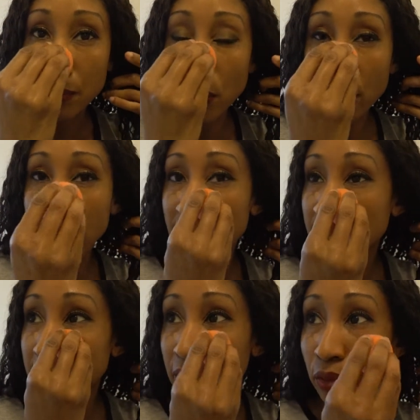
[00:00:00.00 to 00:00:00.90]
already a
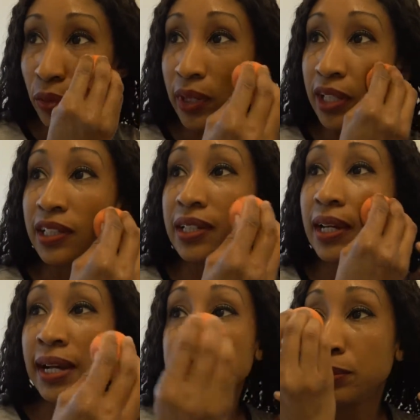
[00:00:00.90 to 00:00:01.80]
little
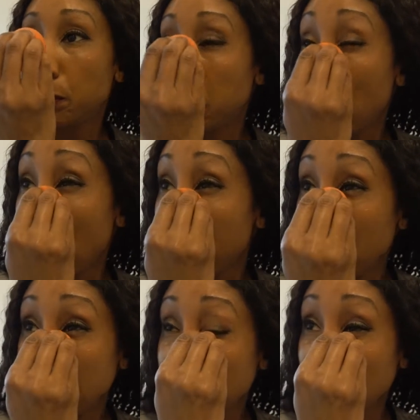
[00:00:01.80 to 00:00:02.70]
oily. I did prime
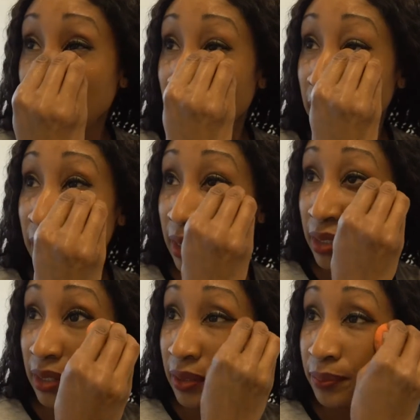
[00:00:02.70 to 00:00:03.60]
my skin
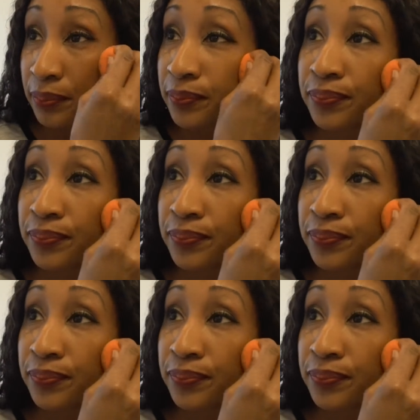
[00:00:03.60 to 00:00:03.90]
earlier,